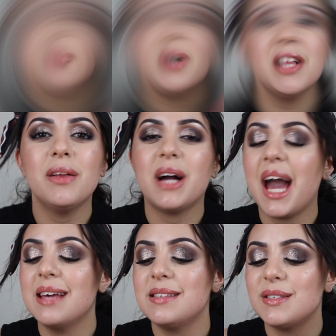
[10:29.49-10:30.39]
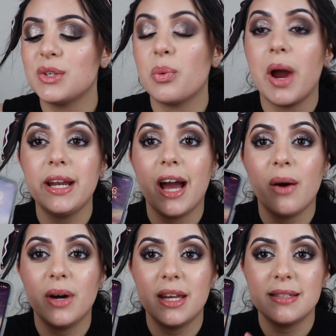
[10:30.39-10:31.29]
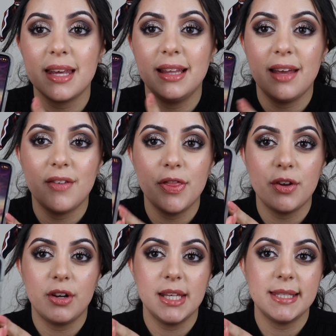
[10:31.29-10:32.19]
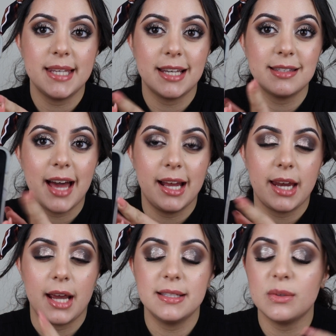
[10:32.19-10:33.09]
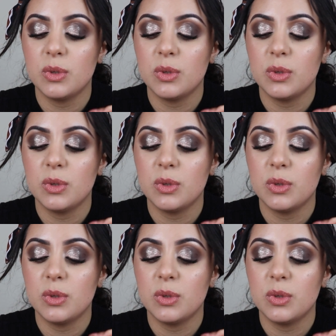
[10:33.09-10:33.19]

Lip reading: Well, hello guys. So right now it is 11:36 at night,